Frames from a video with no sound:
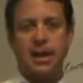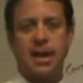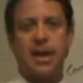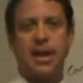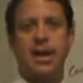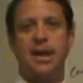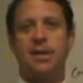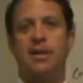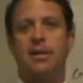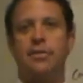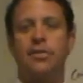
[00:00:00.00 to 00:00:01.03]
and
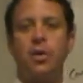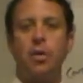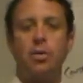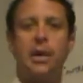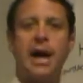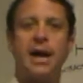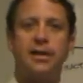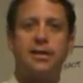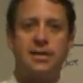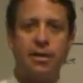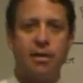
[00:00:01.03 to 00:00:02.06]
there are fewer
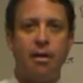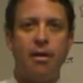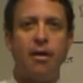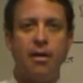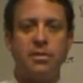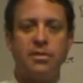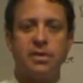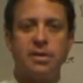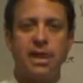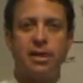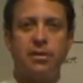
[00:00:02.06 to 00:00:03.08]
buyers than there are homes for
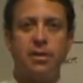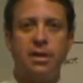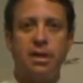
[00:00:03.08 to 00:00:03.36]
sale,